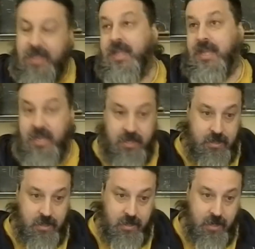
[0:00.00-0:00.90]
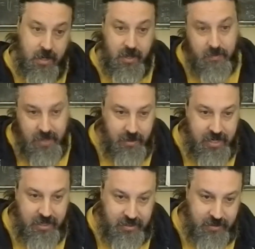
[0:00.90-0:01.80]
in the Middle
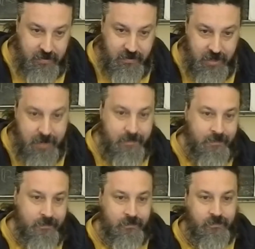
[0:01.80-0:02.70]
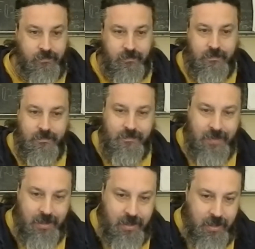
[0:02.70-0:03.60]
East, right?
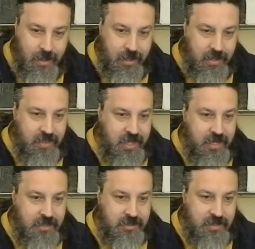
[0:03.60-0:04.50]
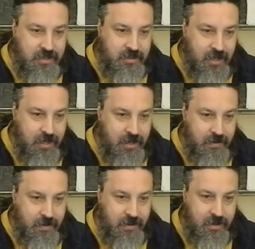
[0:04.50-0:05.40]
And the thing is that
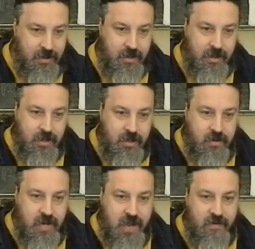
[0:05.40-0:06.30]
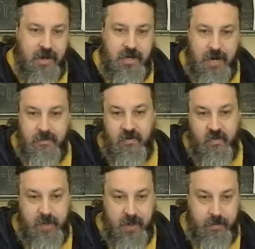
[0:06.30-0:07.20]
you have a number
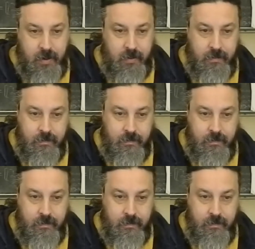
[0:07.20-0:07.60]
of people